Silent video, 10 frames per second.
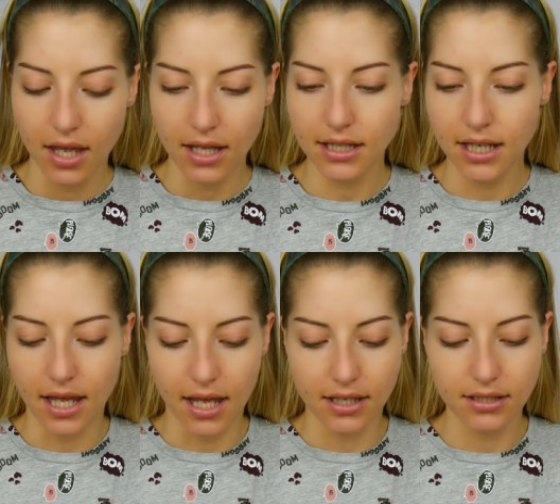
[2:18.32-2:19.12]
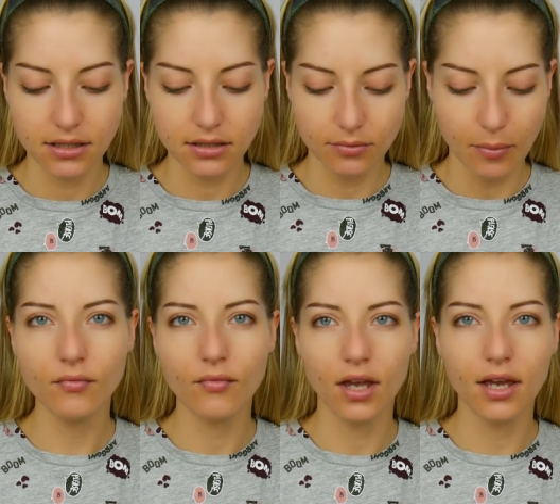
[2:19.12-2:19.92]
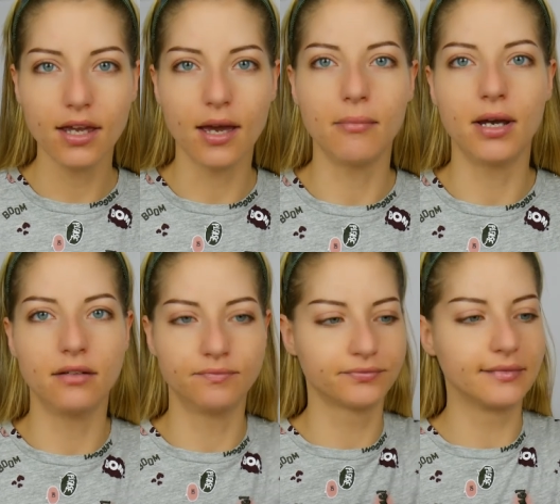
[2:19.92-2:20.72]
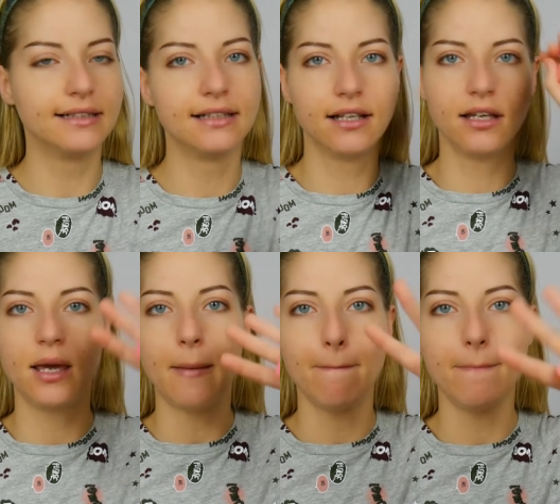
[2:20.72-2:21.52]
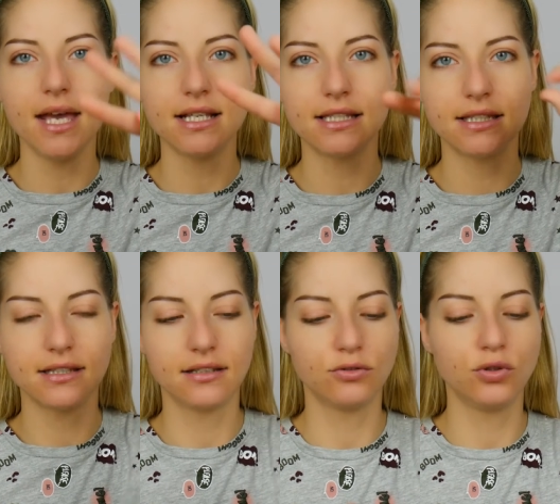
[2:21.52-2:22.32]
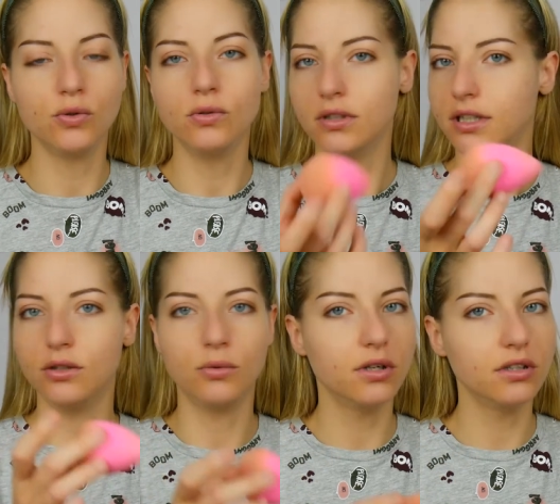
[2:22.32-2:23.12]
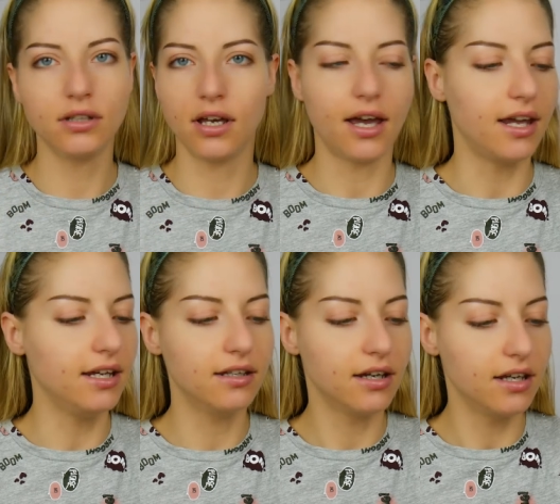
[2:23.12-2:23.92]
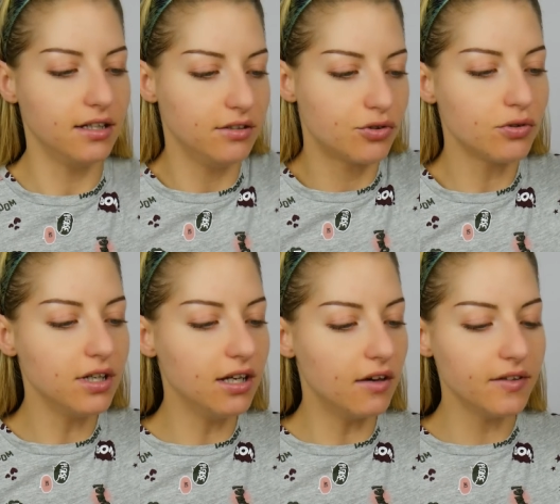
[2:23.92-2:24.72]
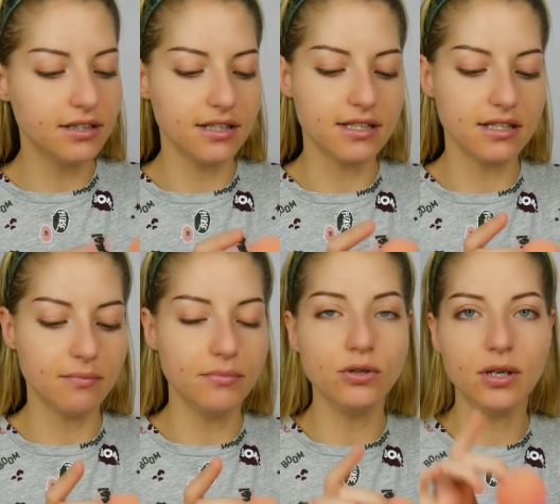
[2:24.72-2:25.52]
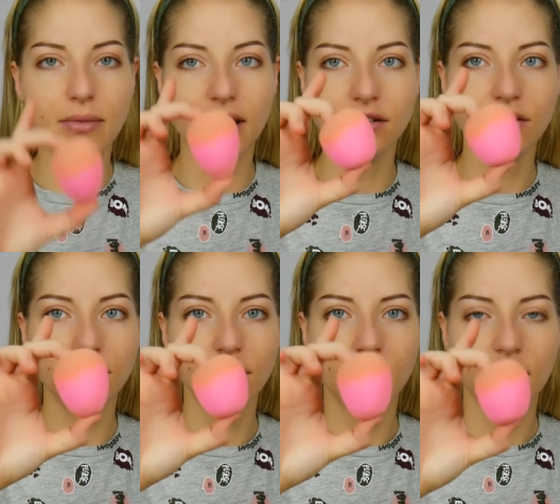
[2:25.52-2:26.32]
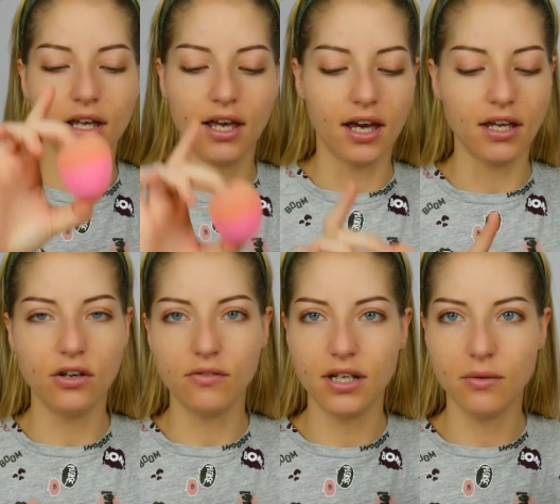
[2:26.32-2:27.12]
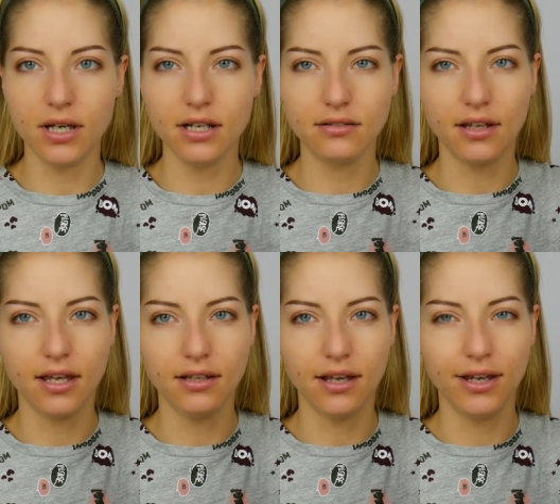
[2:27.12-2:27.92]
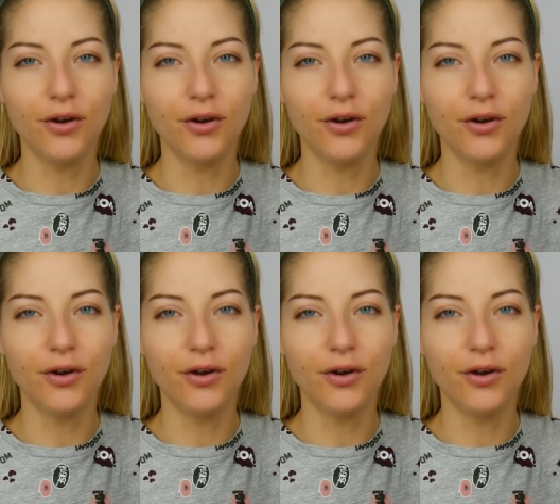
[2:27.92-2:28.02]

And then I got my best tool in the world, I, I truly love it. It's the Beauty Blender. I already wet it and I